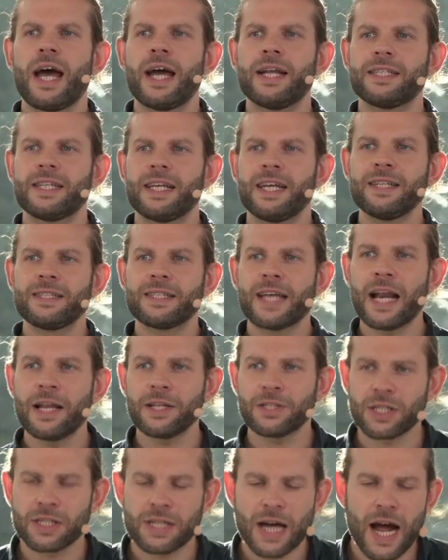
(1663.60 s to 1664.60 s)
And
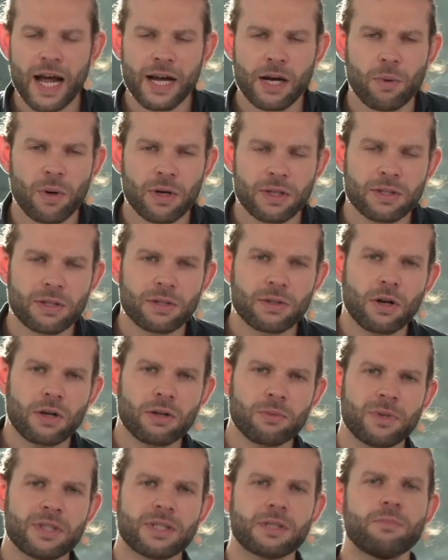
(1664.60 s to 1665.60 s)
intelligent, high-quality
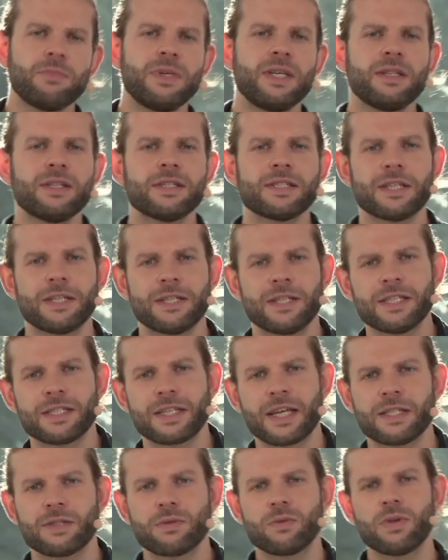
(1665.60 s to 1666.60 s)
documents means, in
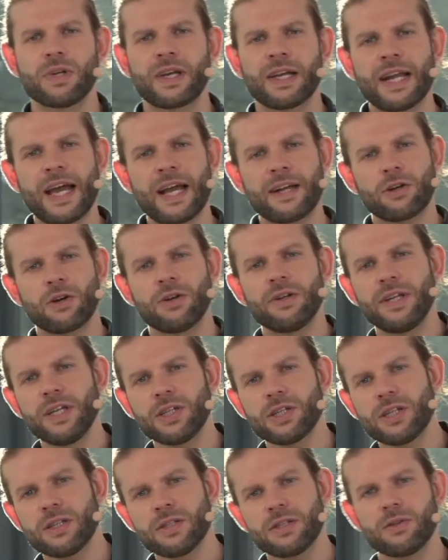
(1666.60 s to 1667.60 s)
this case, you can add
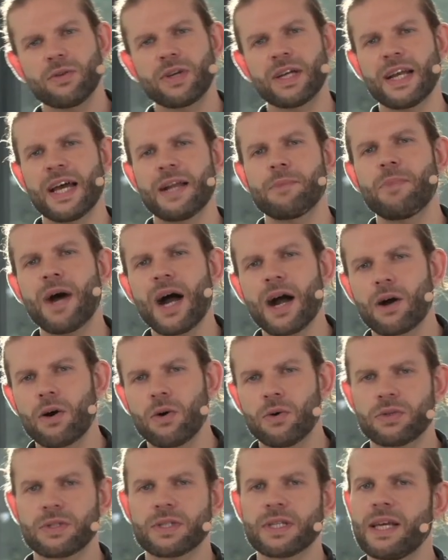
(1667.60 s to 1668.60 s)
conditions, you can add
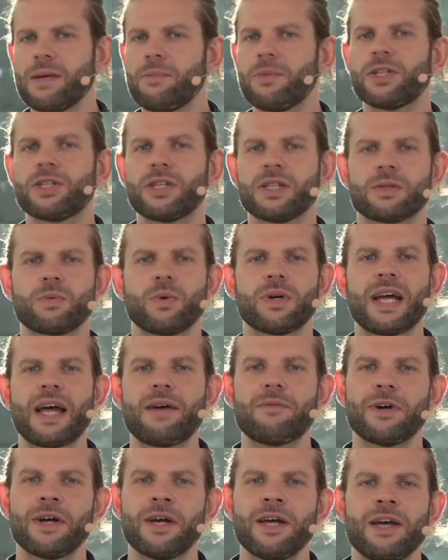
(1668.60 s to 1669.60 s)
barcodes, images,
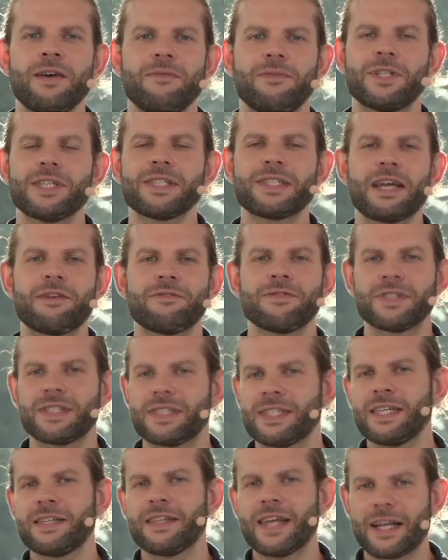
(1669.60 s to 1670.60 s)
whatever. We just haven't
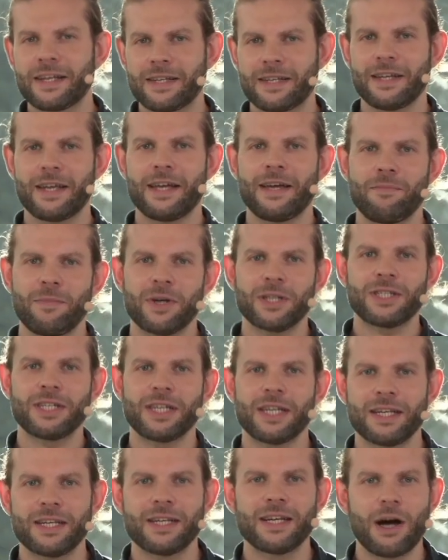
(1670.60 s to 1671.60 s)
seen that much
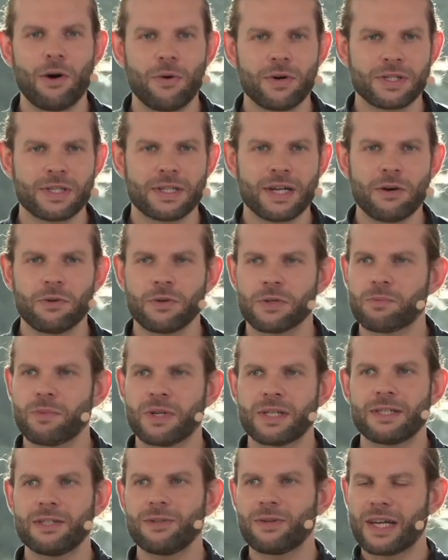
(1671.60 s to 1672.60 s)
in our scenarios,
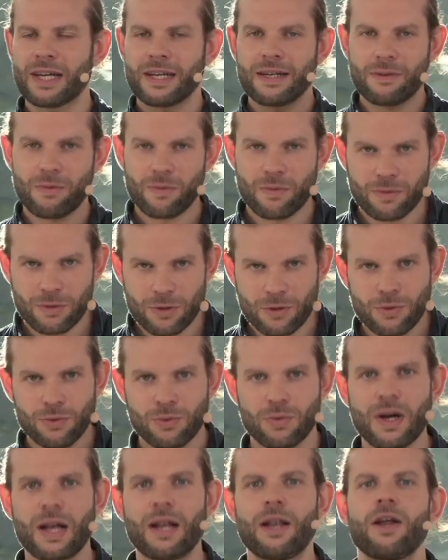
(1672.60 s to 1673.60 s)
but you can
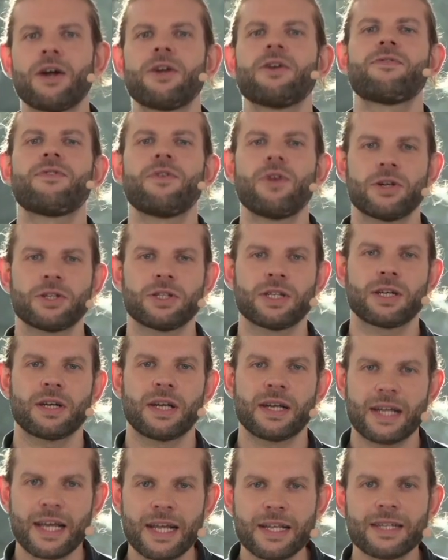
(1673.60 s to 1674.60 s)
do a lot of logic
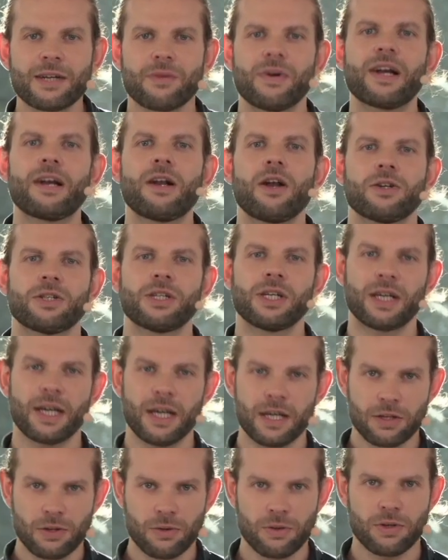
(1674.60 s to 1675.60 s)
and integrate logic
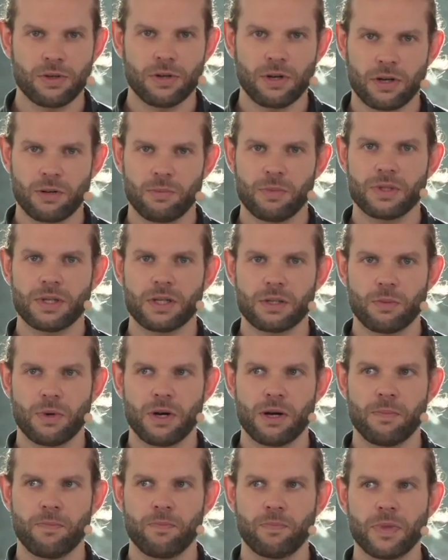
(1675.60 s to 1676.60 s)
into your documents as
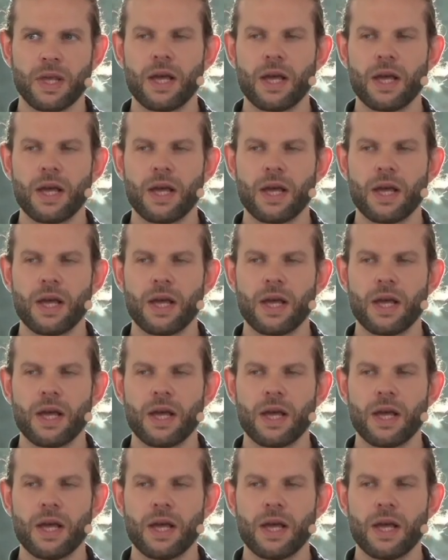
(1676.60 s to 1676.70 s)
well.